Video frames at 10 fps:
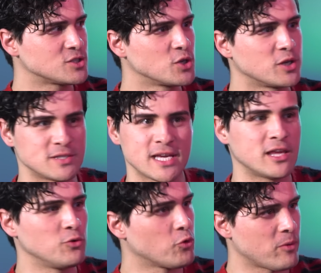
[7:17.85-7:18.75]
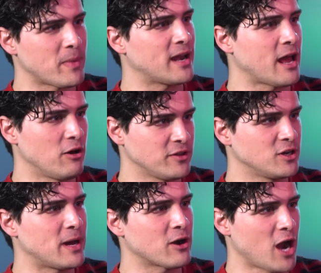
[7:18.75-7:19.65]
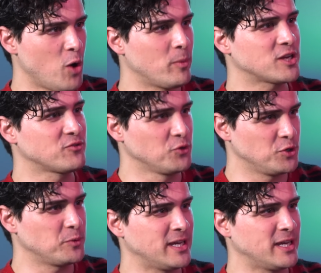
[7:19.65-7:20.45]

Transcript: so do you say that you will remain healthy no matter how much food you